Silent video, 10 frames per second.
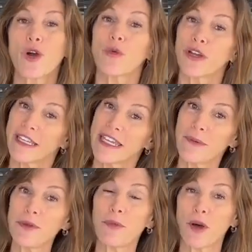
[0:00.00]
We're going to
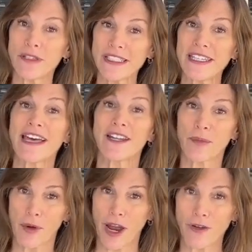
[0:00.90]
keep you posted on
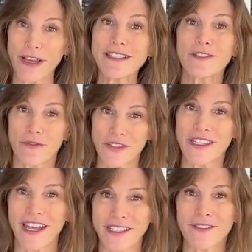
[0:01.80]
our progress over
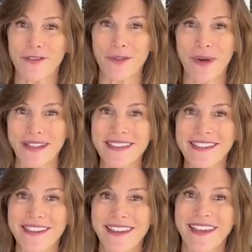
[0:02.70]
the next few
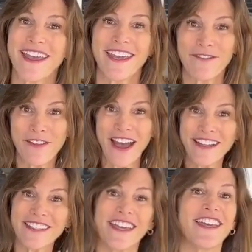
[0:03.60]
months. In
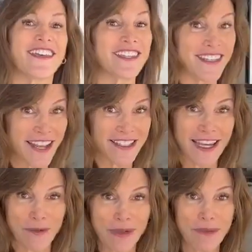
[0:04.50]
fact, the next
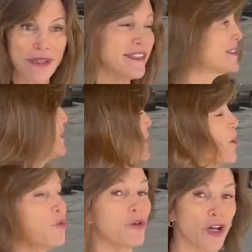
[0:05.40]
time we meet,
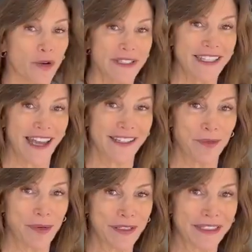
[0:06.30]
we'll go inside
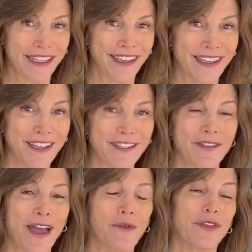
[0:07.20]
the building
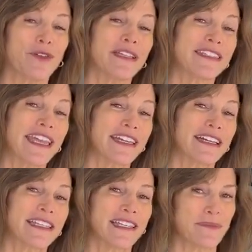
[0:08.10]
so that you can take a
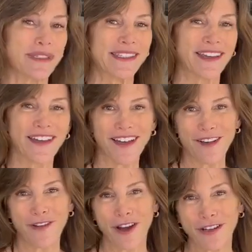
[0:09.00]
glimpse
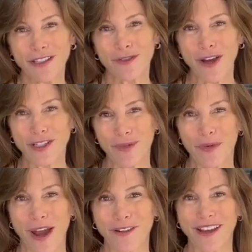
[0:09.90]
of our construction
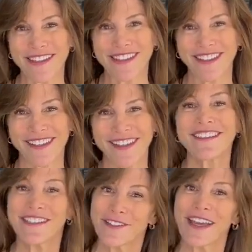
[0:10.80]
progress.
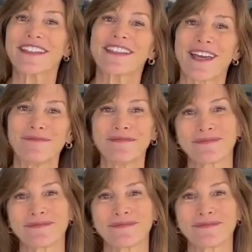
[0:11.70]
See you next time.